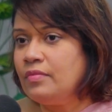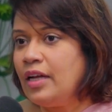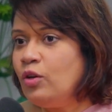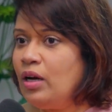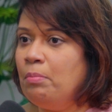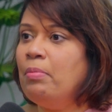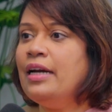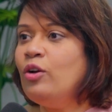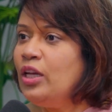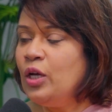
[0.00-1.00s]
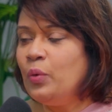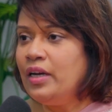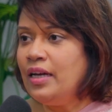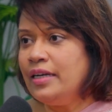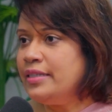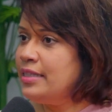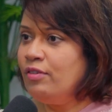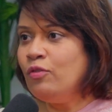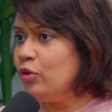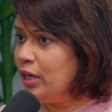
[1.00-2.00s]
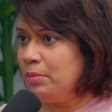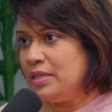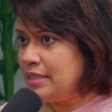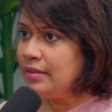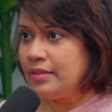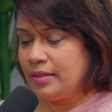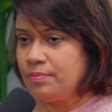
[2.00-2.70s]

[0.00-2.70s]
And you compare it to equity, it is given 14% return.